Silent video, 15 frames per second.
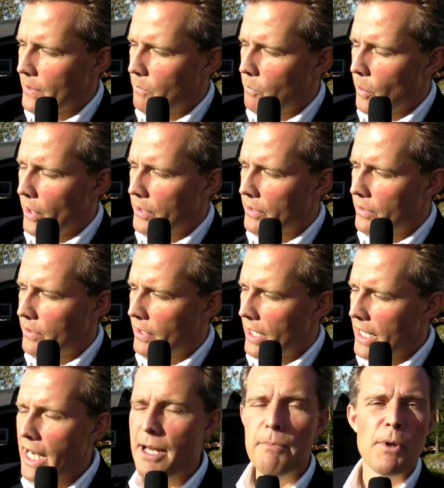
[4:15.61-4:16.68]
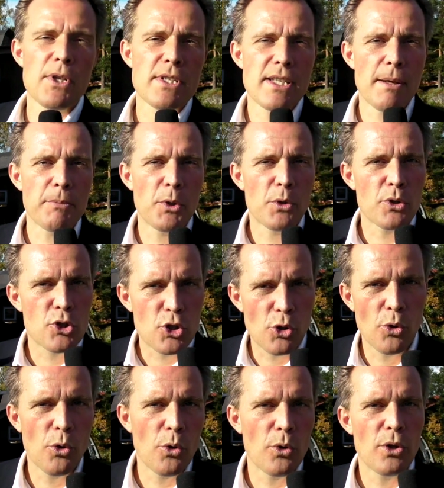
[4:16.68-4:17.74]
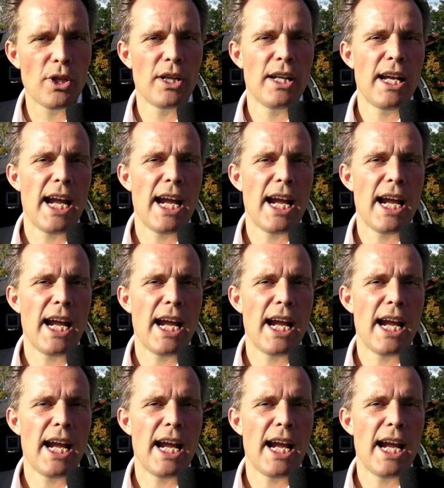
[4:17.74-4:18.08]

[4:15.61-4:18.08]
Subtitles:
what enables them to control